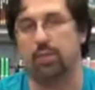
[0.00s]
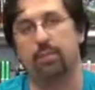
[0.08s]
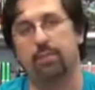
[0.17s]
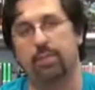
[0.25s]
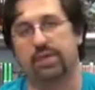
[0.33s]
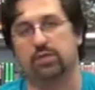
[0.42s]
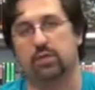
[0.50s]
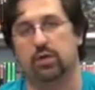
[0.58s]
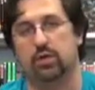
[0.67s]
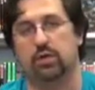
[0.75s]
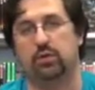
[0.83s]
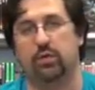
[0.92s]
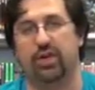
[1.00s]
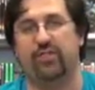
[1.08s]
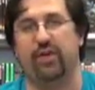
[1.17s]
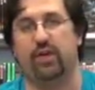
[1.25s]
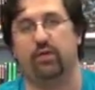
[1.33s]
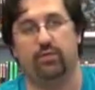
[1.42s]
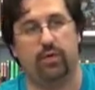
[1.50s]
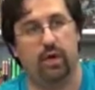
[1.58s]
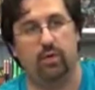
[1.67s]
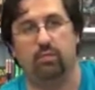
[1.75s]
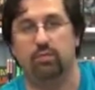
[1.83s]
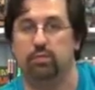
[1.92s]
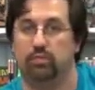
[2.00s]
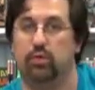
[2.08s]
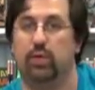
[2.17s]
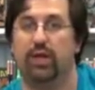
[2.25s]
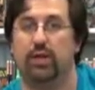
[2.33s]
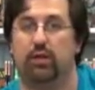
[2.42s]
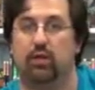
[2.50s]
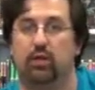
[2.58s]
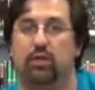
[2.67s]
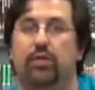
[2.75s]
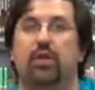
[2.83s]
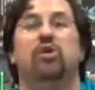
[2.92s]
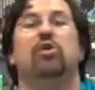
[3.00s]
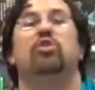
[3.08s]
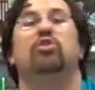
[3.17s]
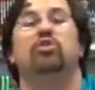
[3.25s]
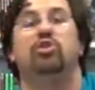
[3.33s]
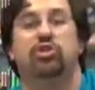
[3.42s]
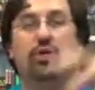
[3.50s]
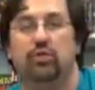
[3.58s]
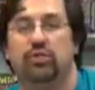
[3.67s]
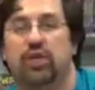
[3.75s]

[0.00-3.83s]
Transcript: Mr. Terrific from the regular Earth shows